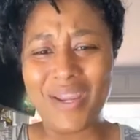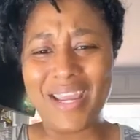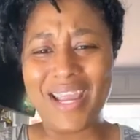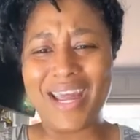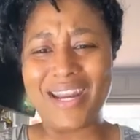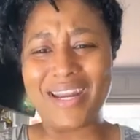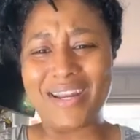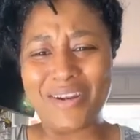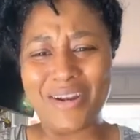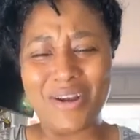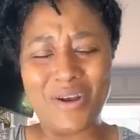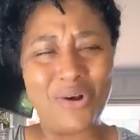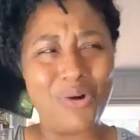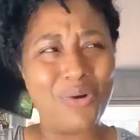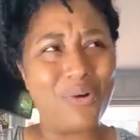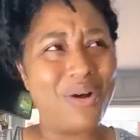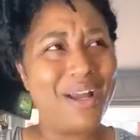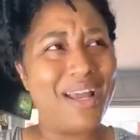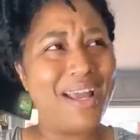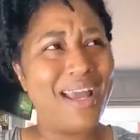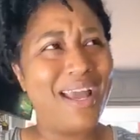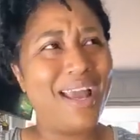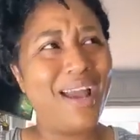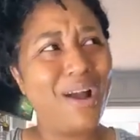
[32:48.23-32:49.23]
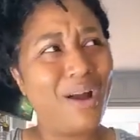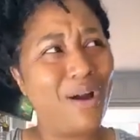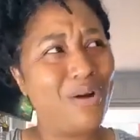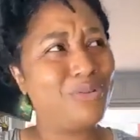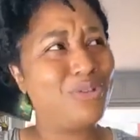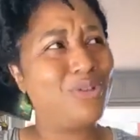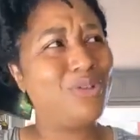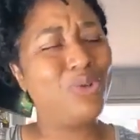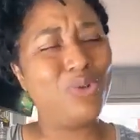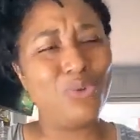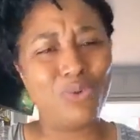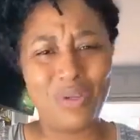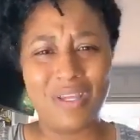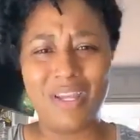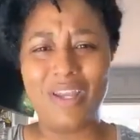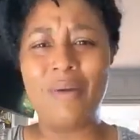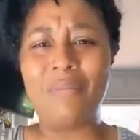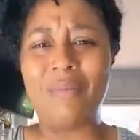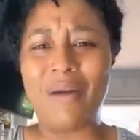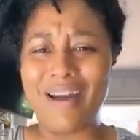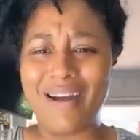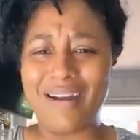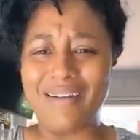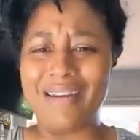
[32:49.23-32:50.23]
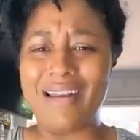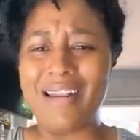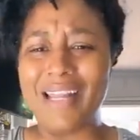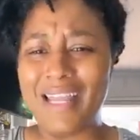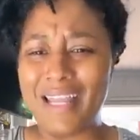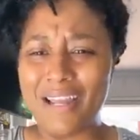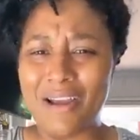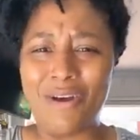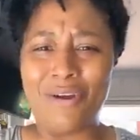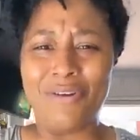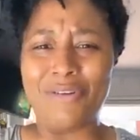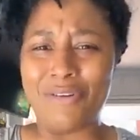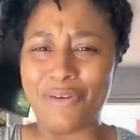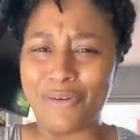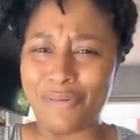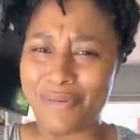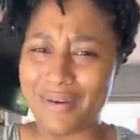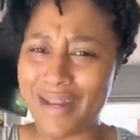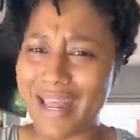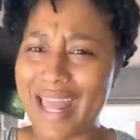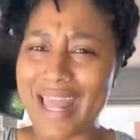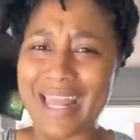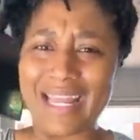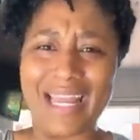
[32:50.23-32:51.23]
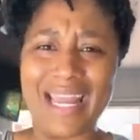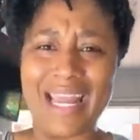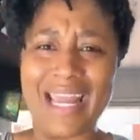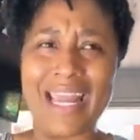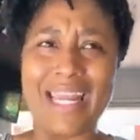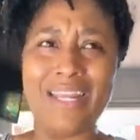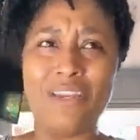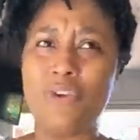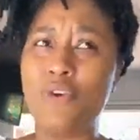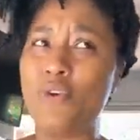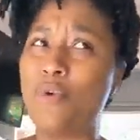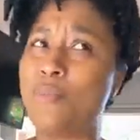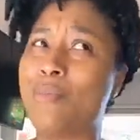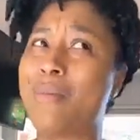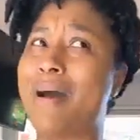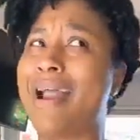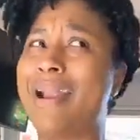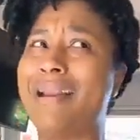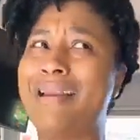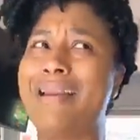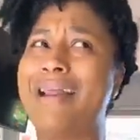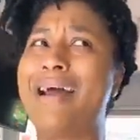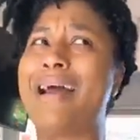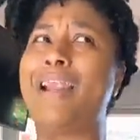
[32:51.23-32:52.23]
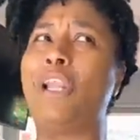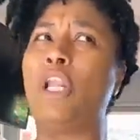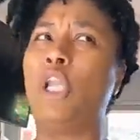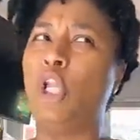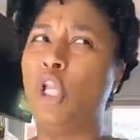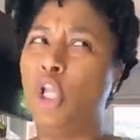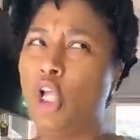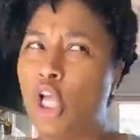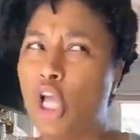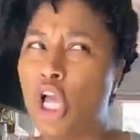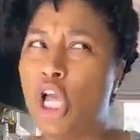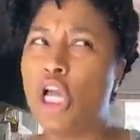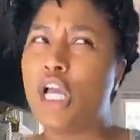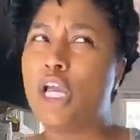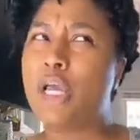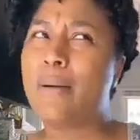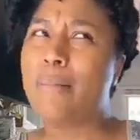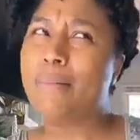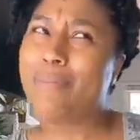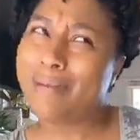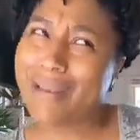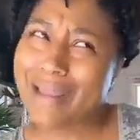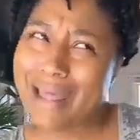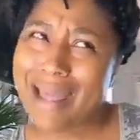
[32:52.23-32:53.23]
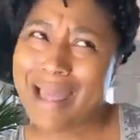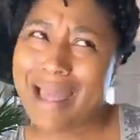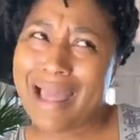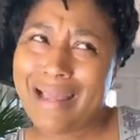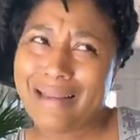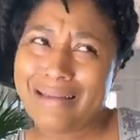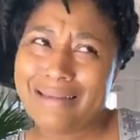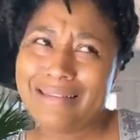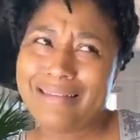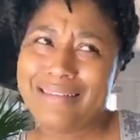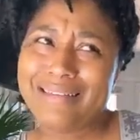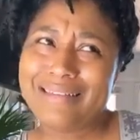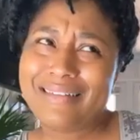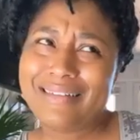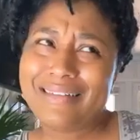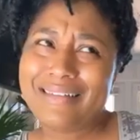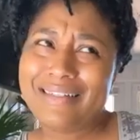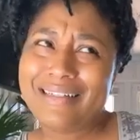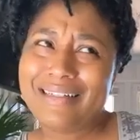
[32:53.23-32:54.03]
We got to know how to keep our knee on your neck. And you might not look black,